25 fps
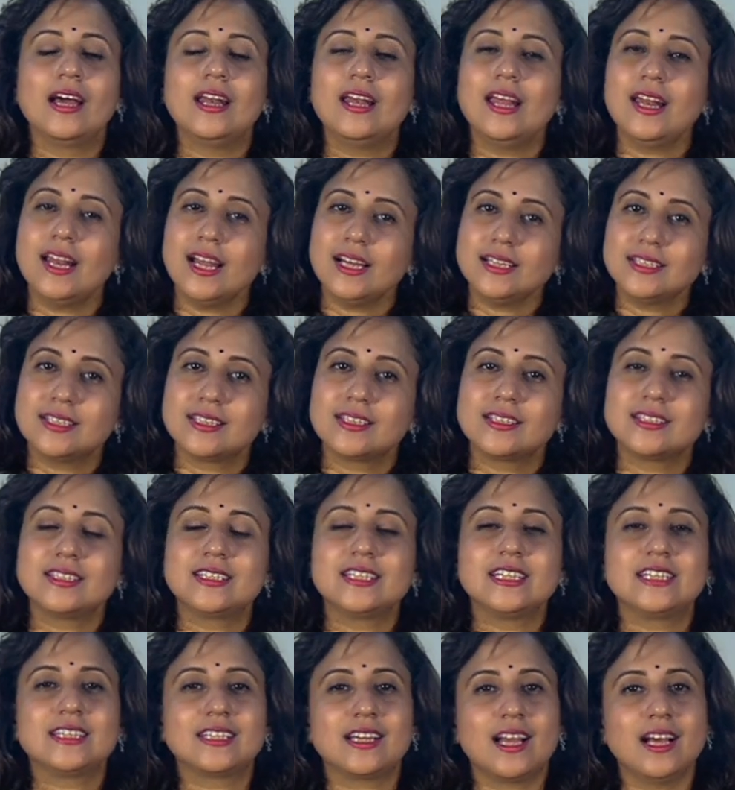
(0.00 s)
Let us
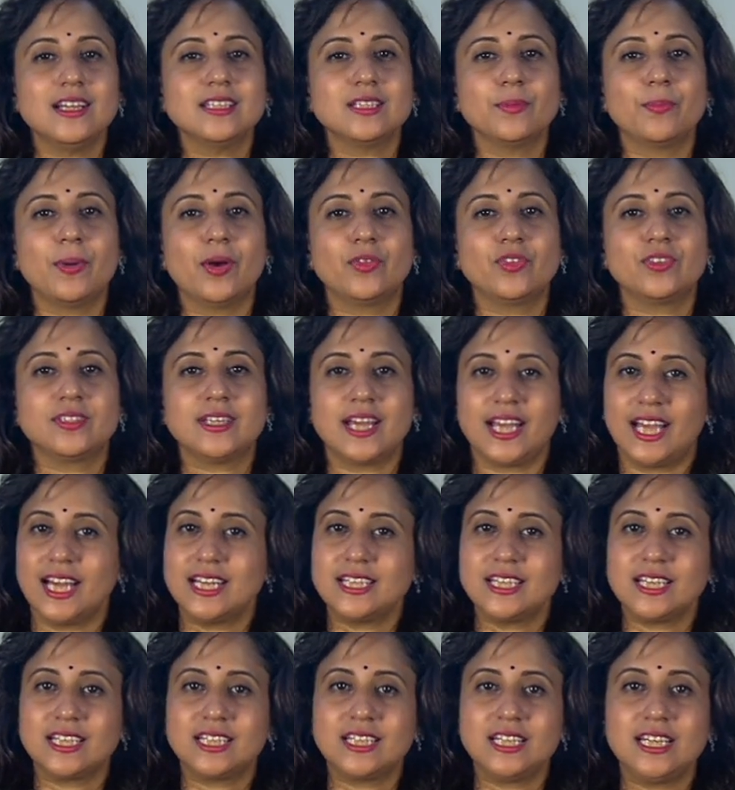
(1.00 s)
discuss about the
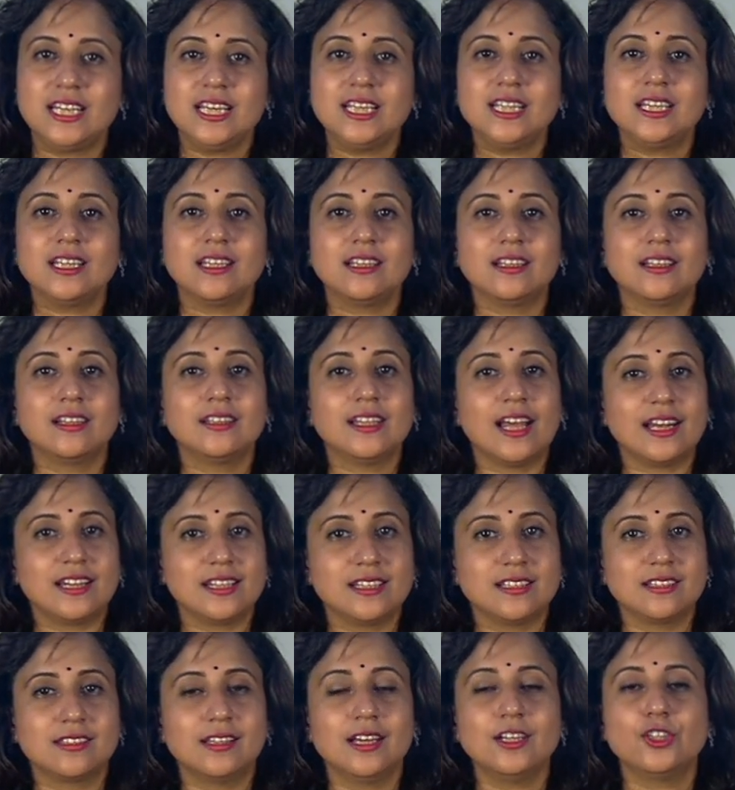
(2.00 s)
second technique that
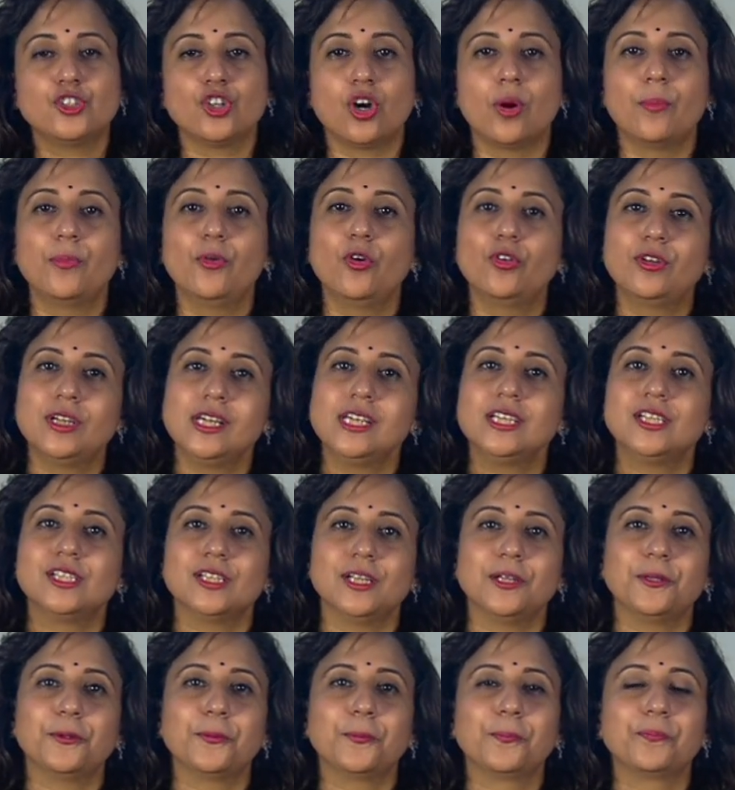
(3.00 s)
is the job
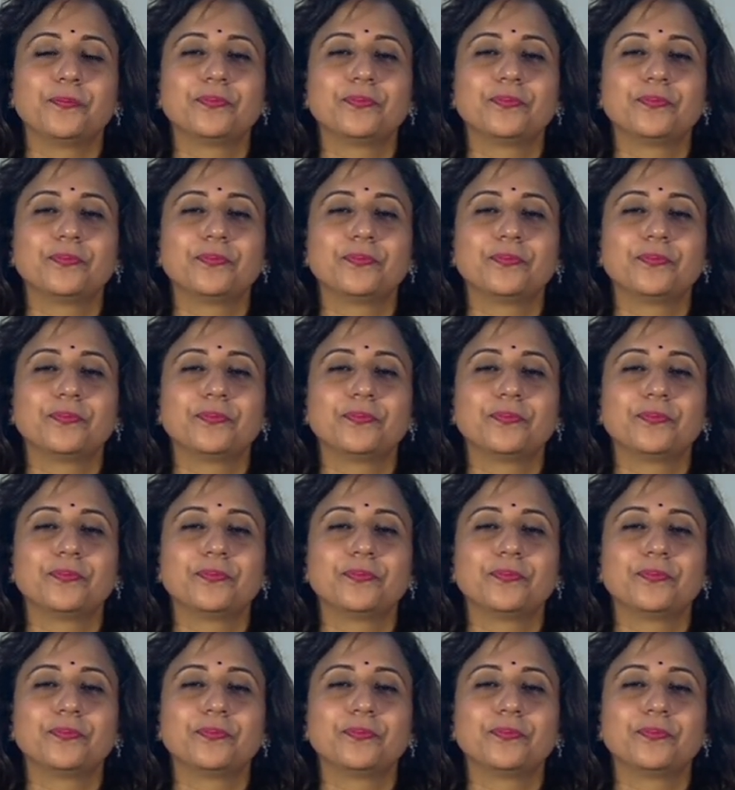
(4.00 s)
rotation.